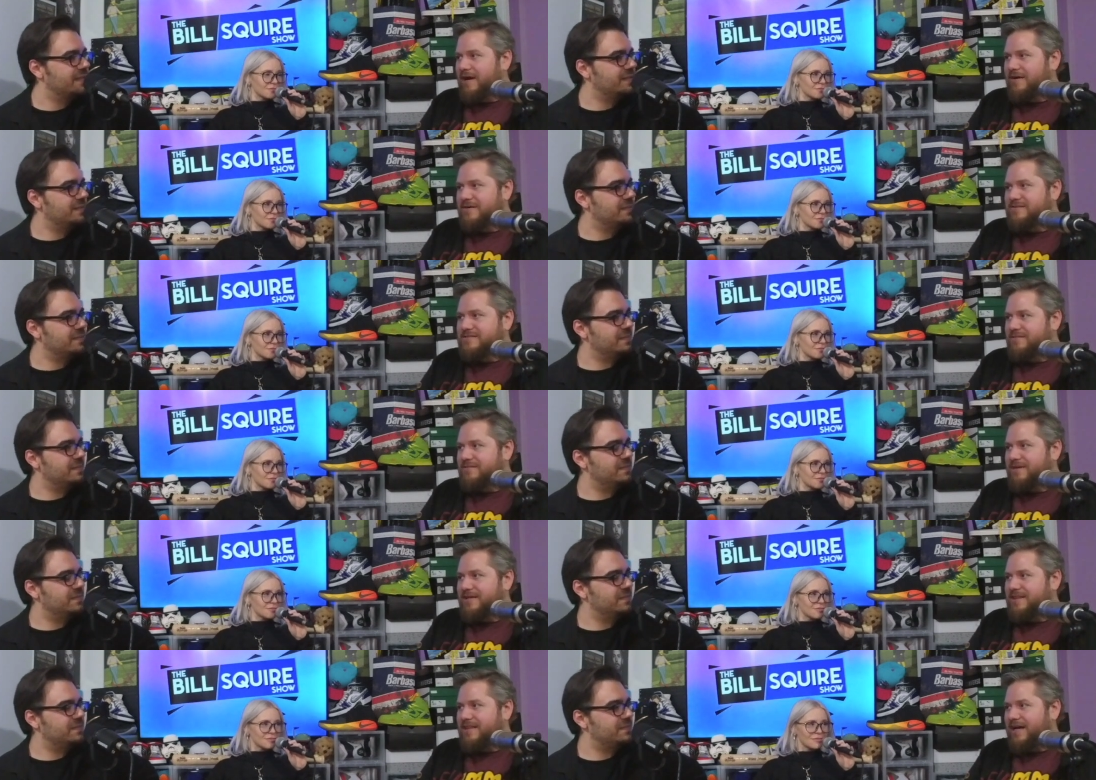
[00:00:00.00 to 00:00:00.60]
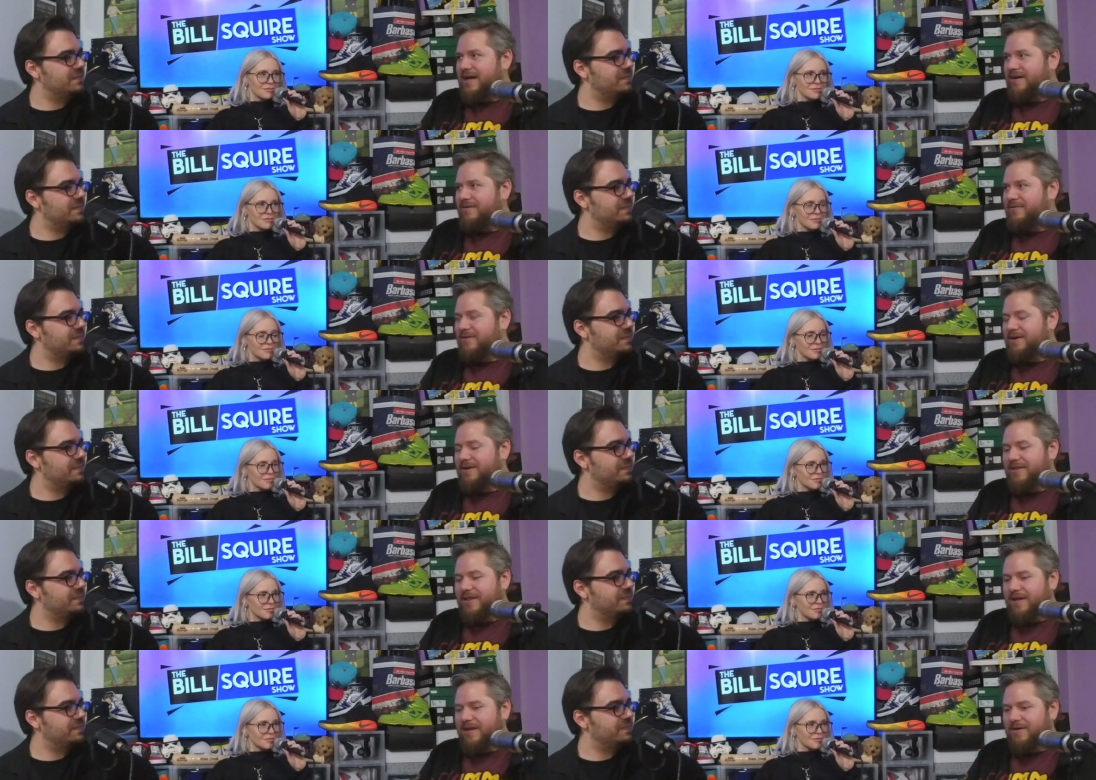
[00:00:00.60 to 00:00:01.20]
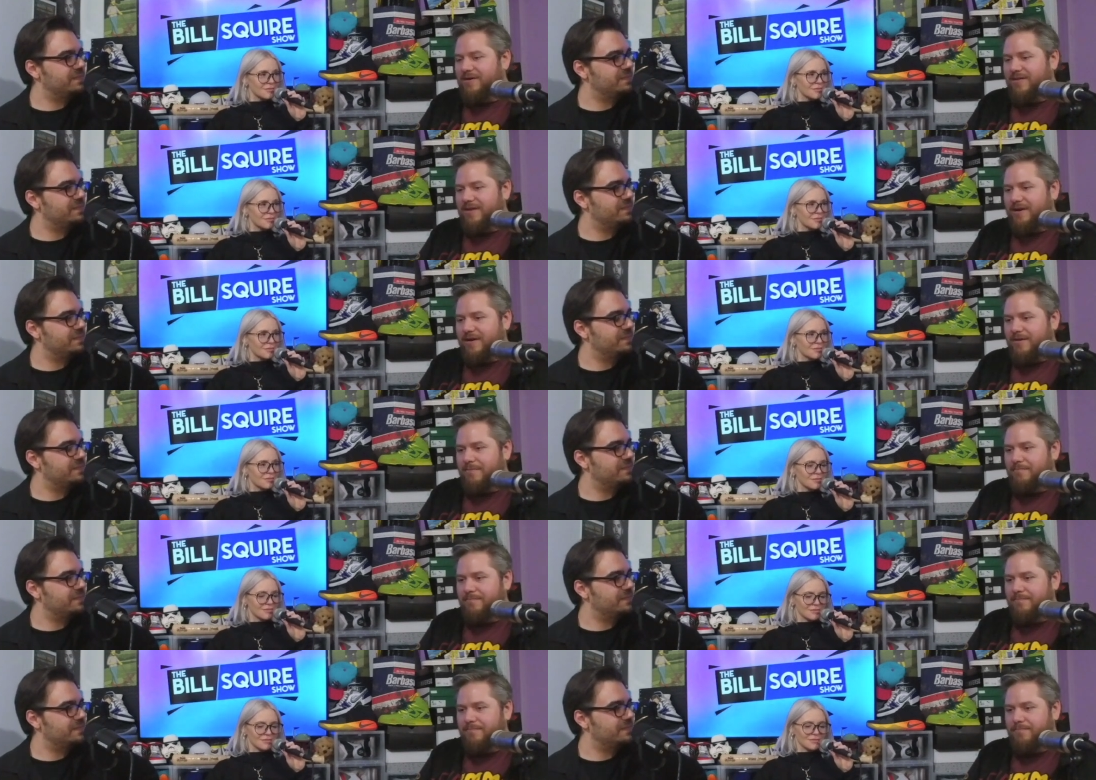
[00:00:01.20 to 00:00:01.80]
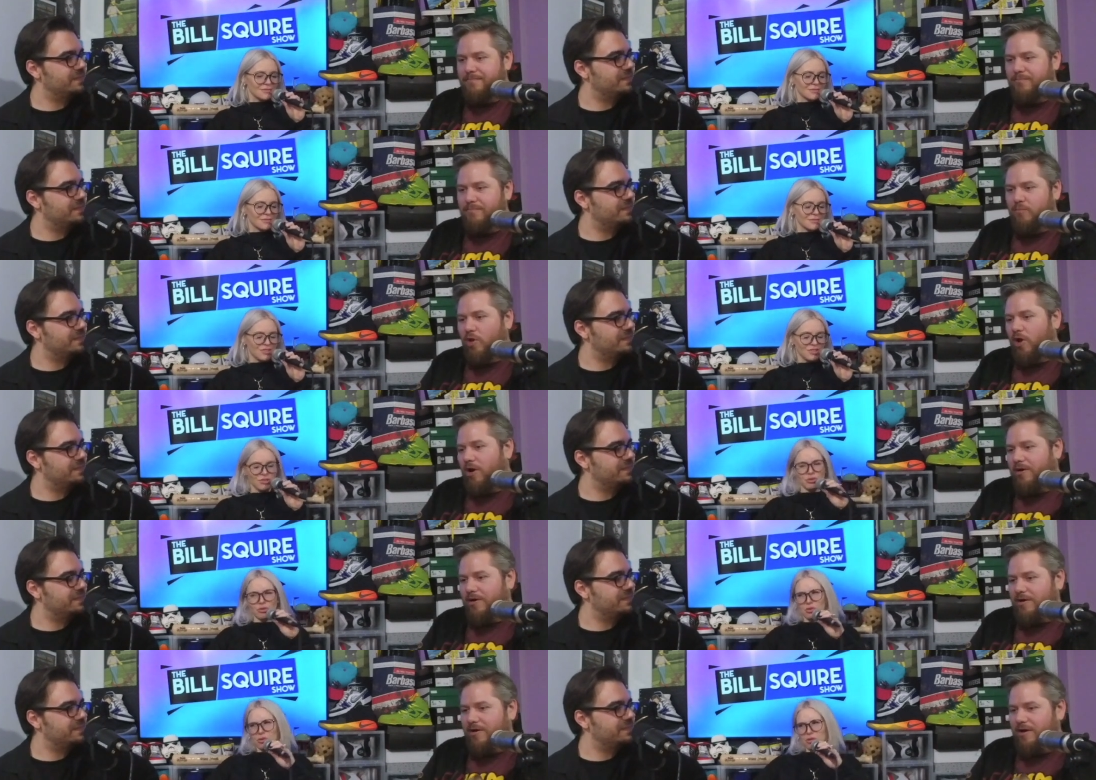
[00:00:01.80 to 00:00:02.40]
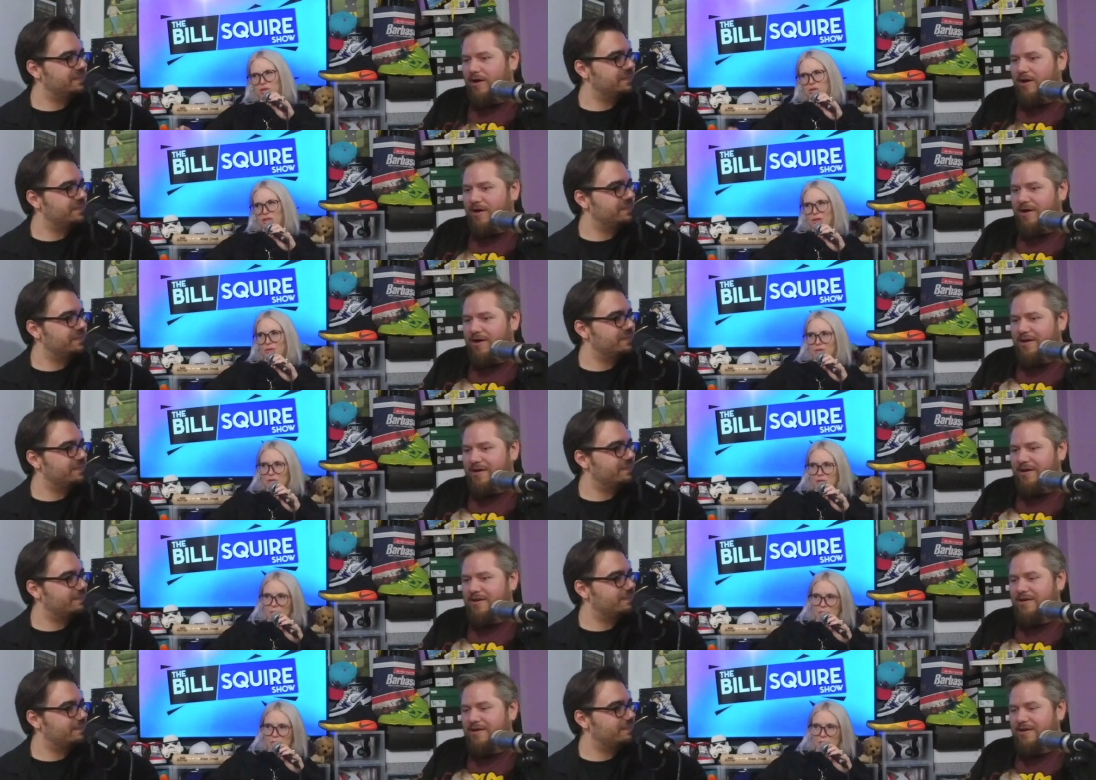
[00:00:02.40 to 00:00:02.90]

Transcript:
Speaker 1: or something like that. Wanted like or like a longer hug.